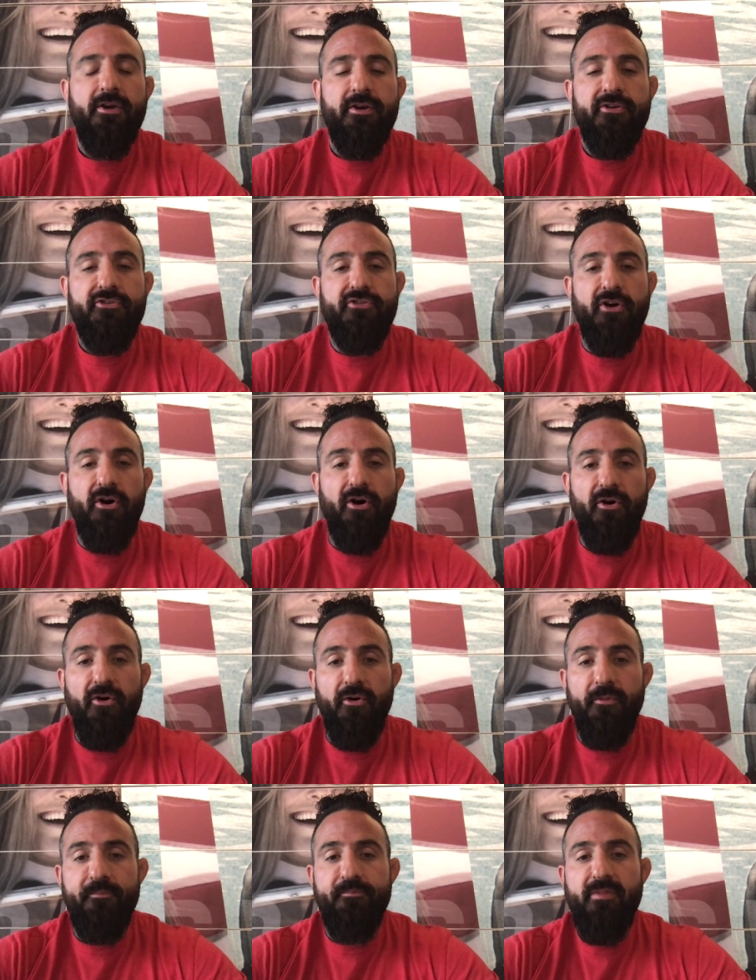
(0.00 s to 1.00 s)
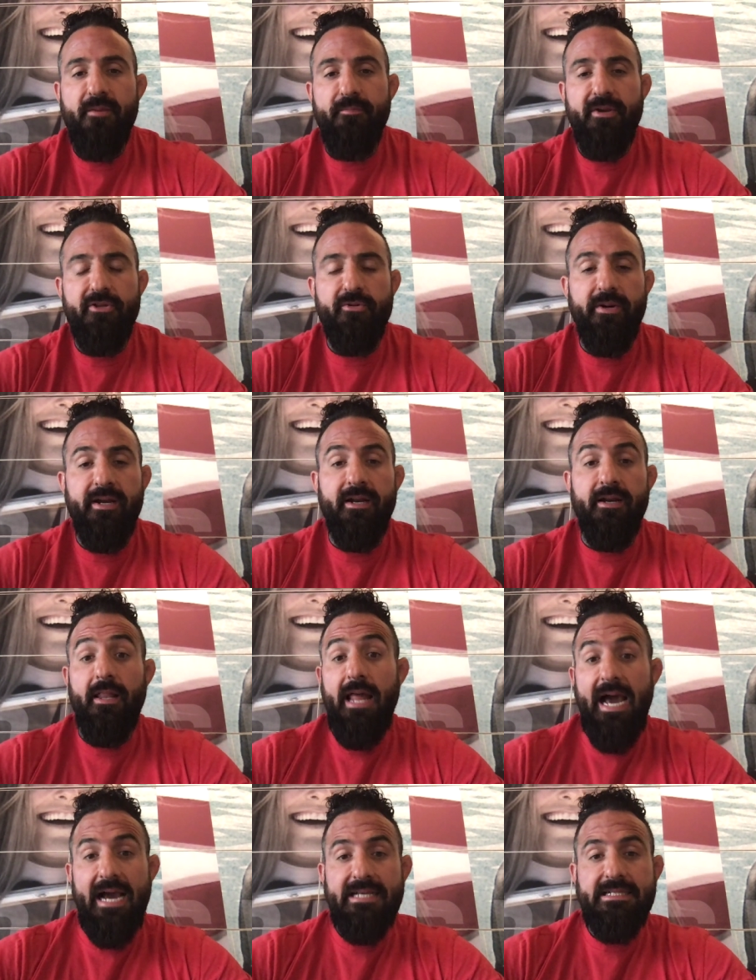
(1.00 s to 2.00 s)
So between
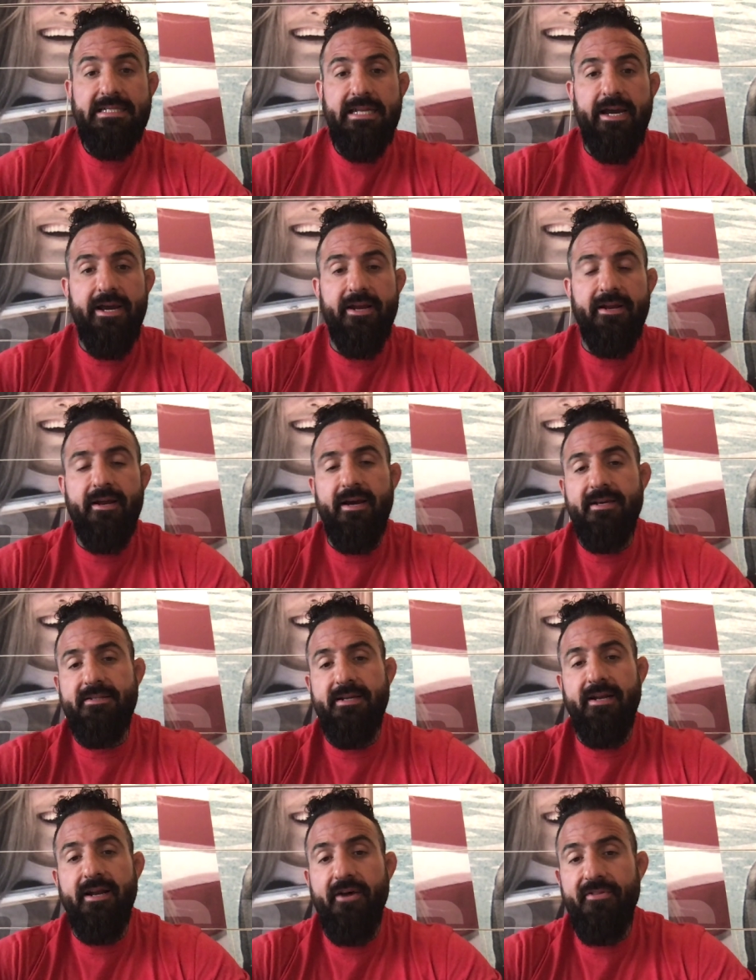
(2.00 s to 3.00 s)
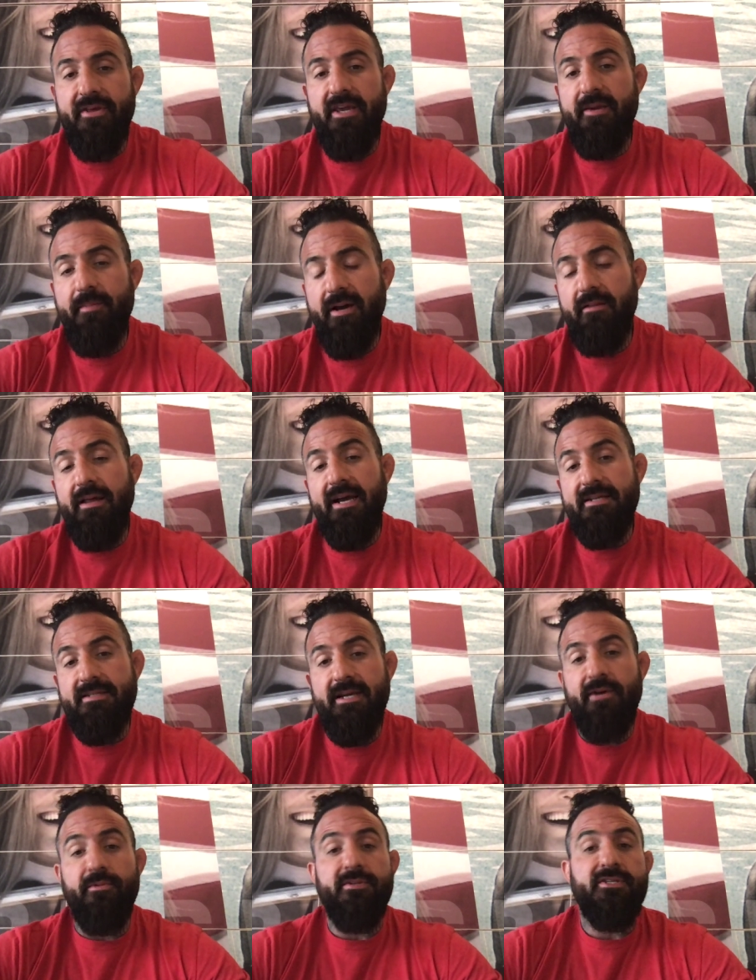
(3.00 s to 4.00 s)
last night, I sent out the email, last
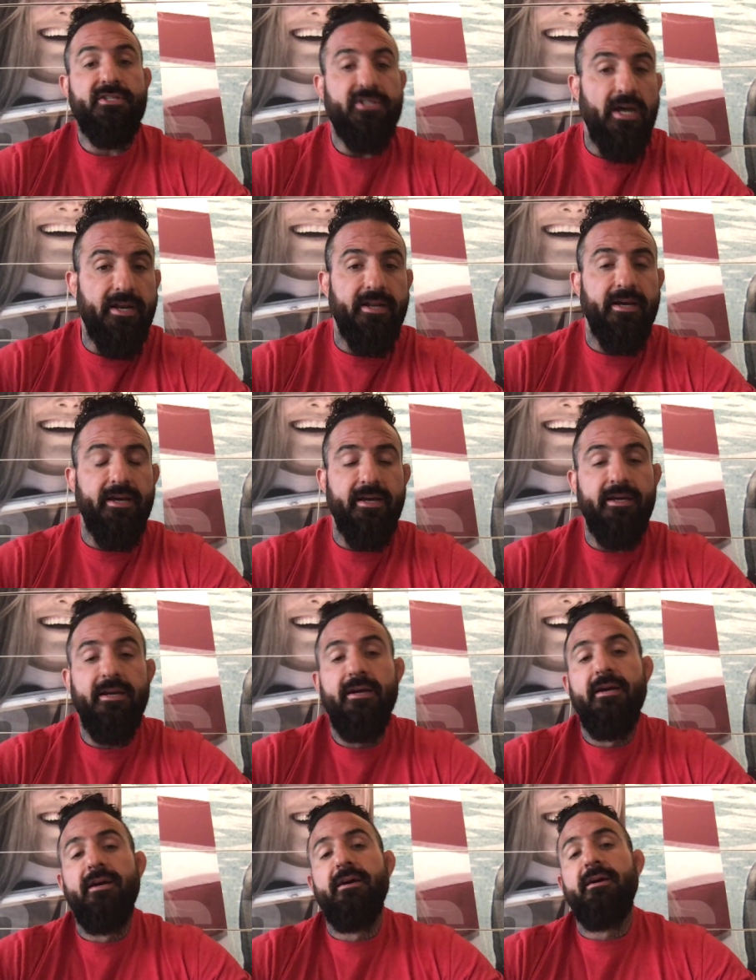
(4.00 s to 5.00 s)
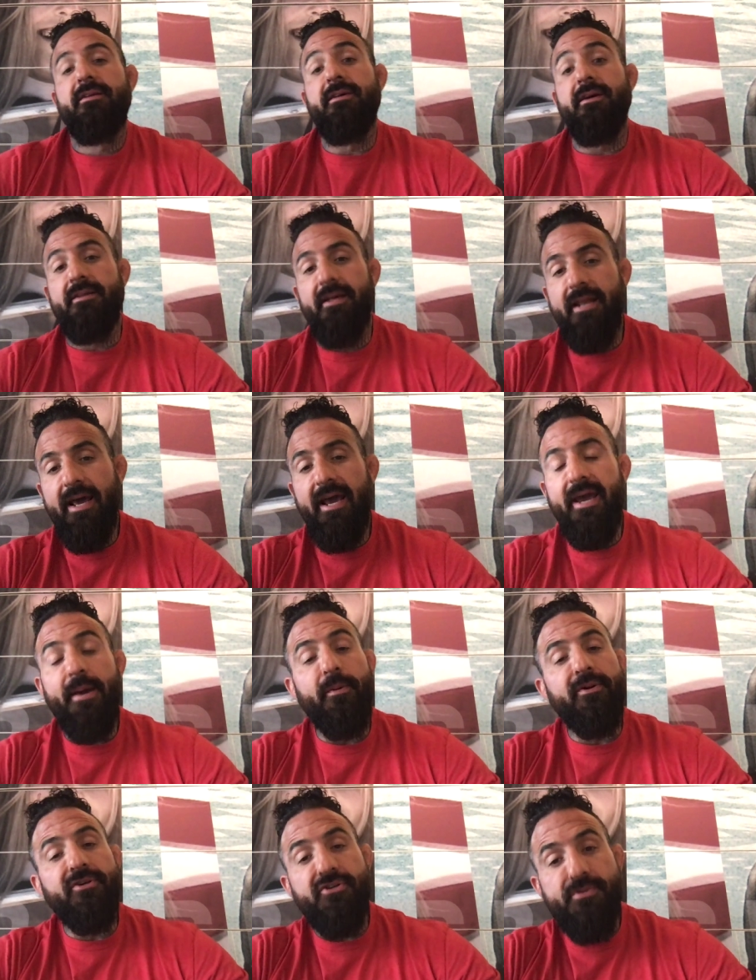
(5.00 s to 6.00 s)
night was Sunday, to today,
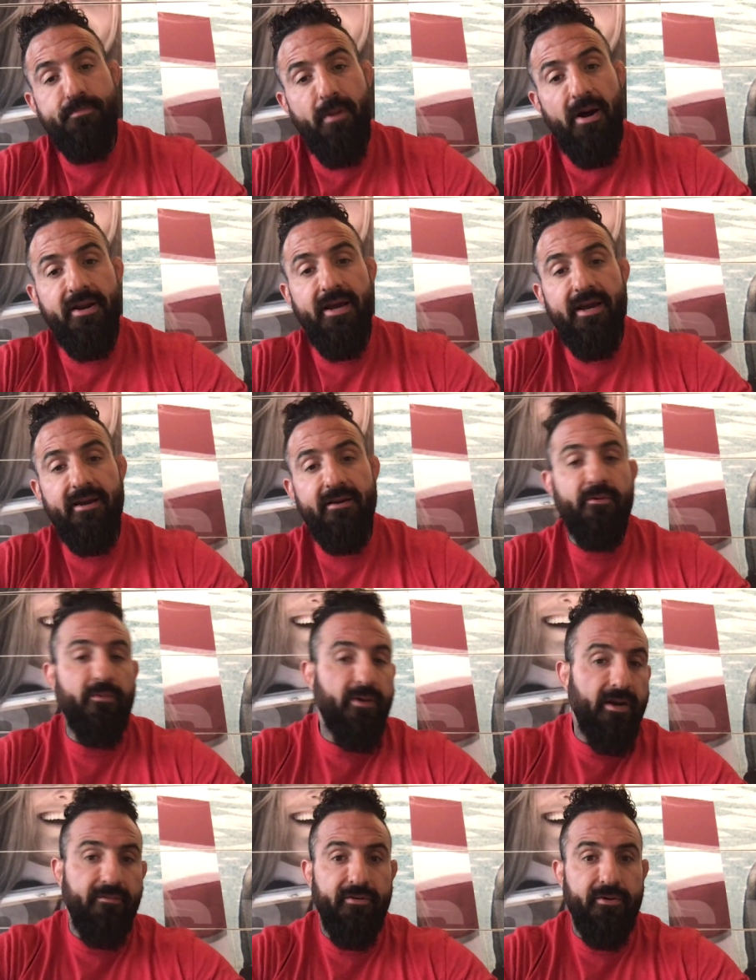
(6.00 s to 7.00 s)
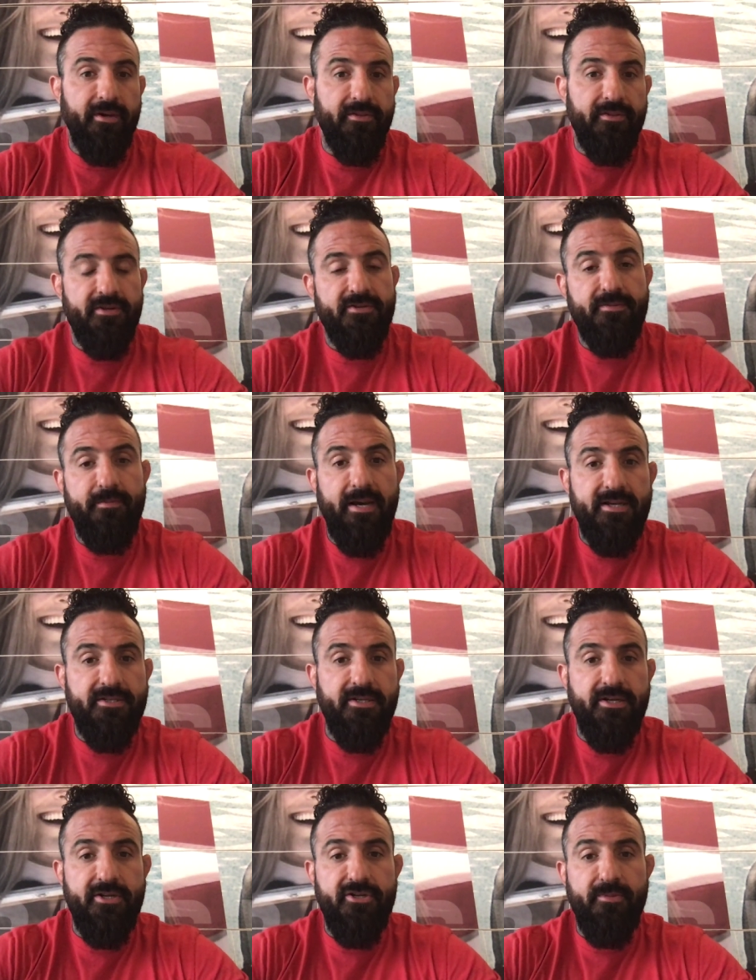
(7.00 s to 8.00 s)
which is Monday. Whenever you get this
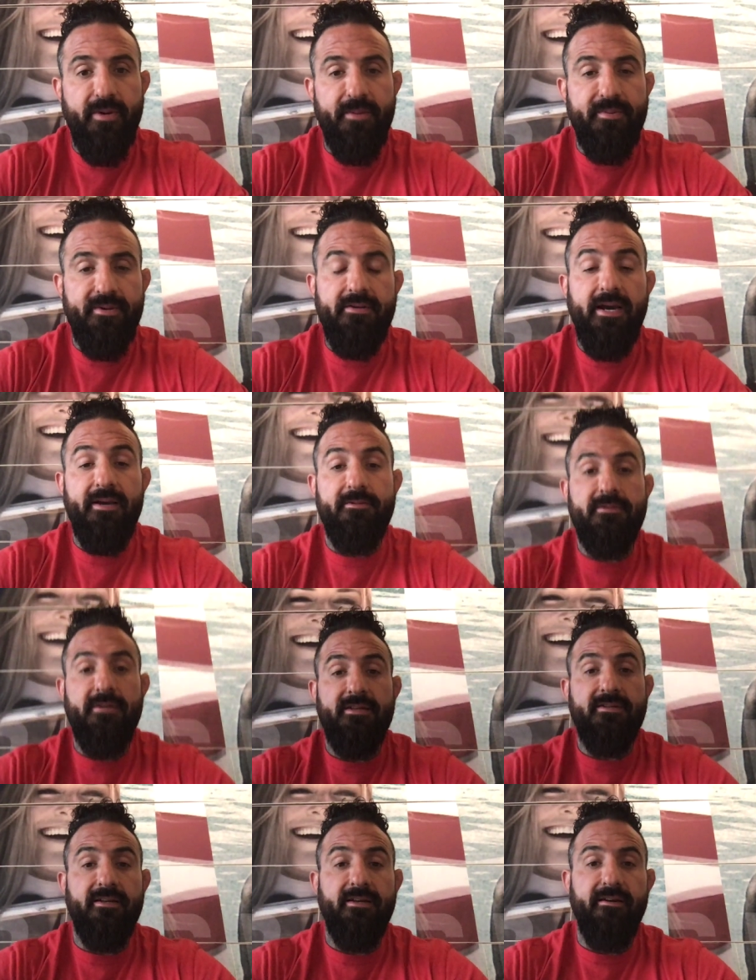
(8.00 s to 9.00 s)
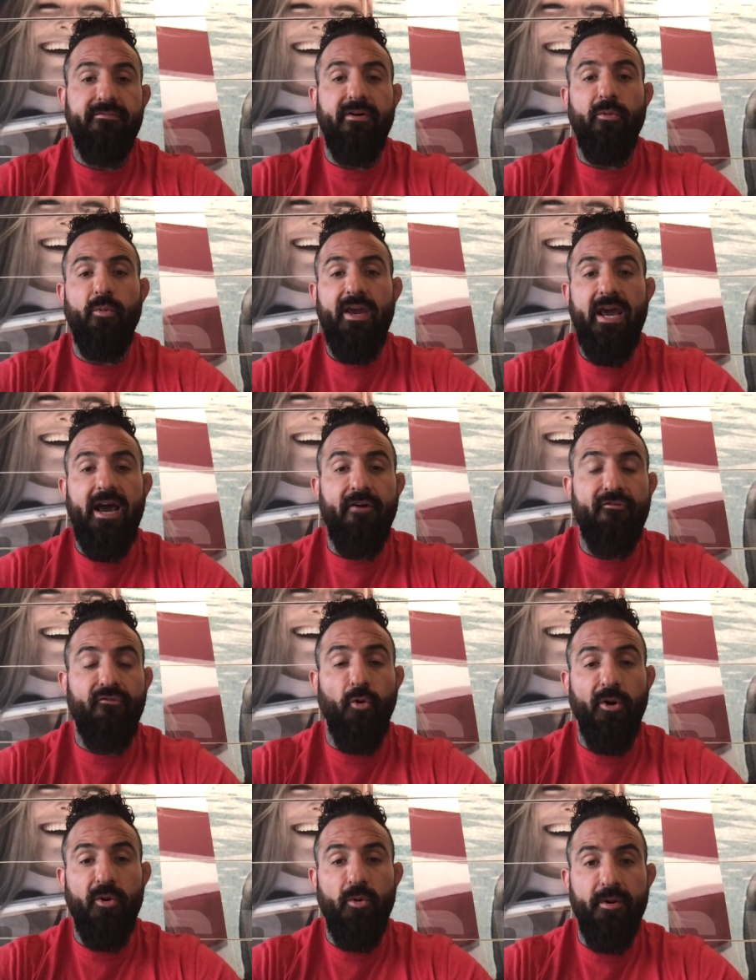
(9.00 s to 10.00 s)
message, it might be time sensitive, but we have
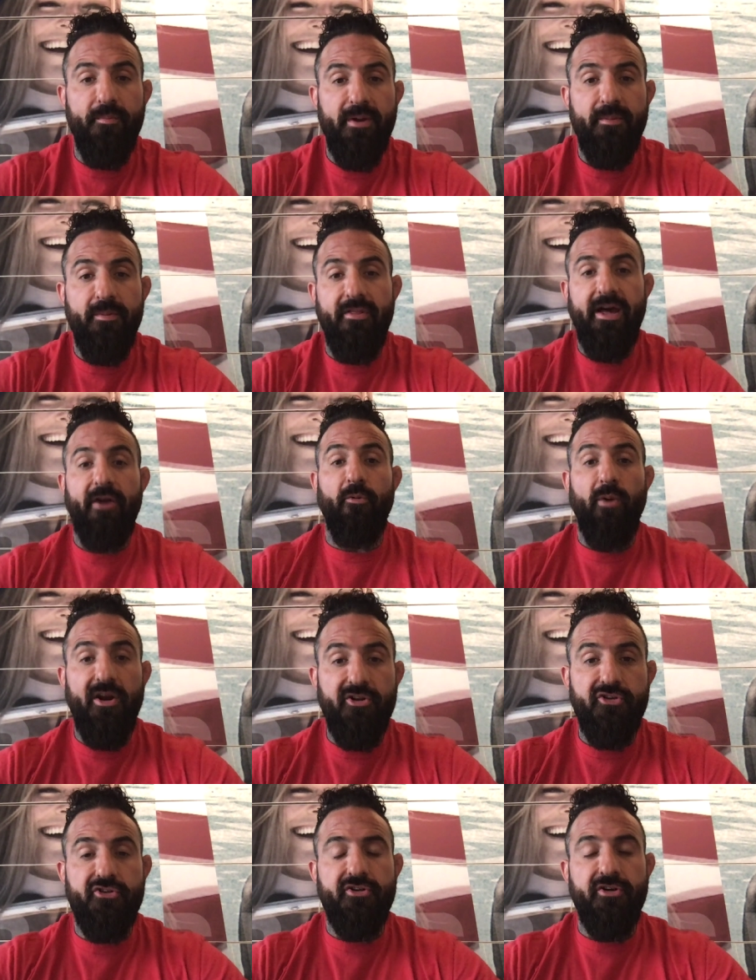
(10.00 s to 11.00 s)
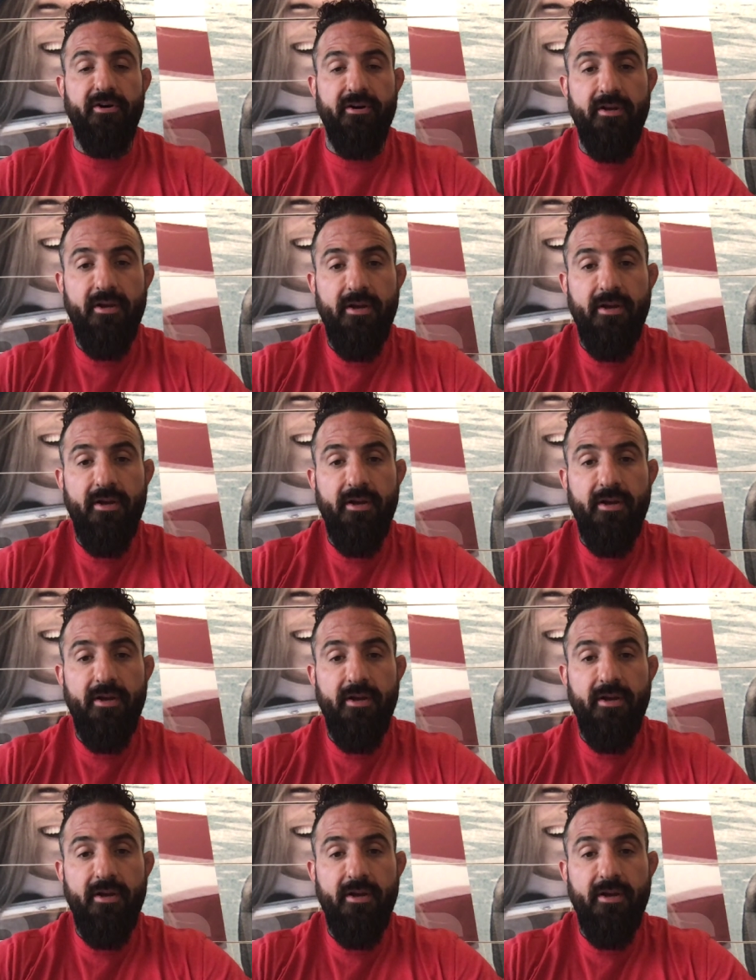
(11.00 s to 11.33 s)
41 people that registered.